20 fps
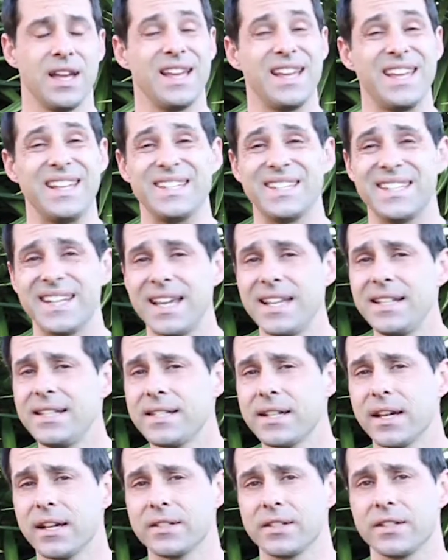
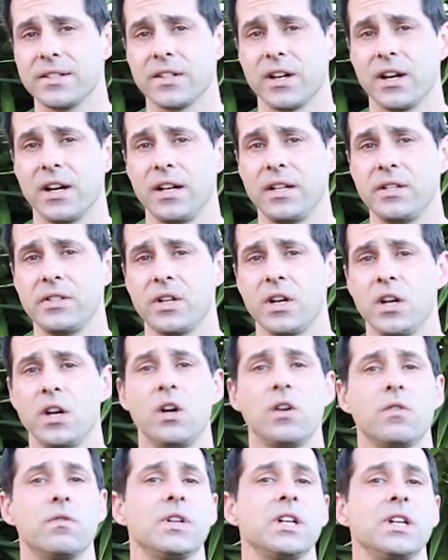Intense exercise
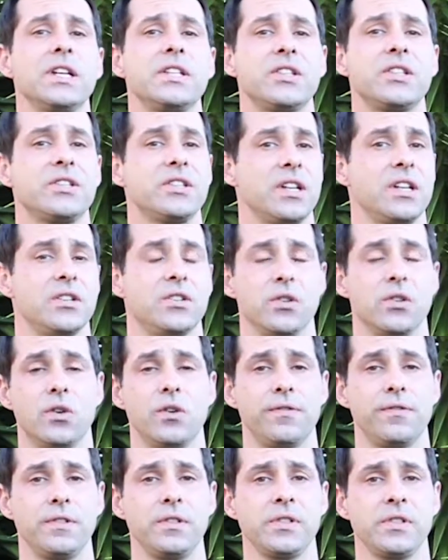releases
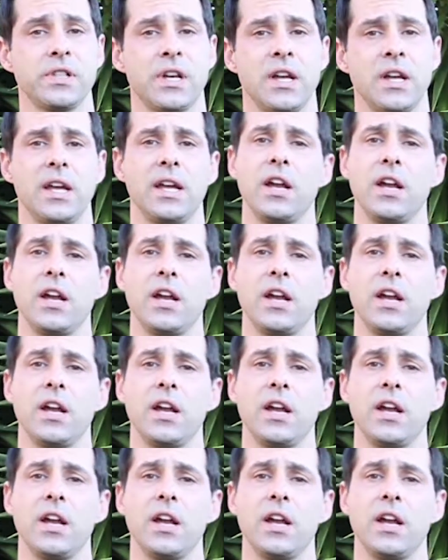endorphins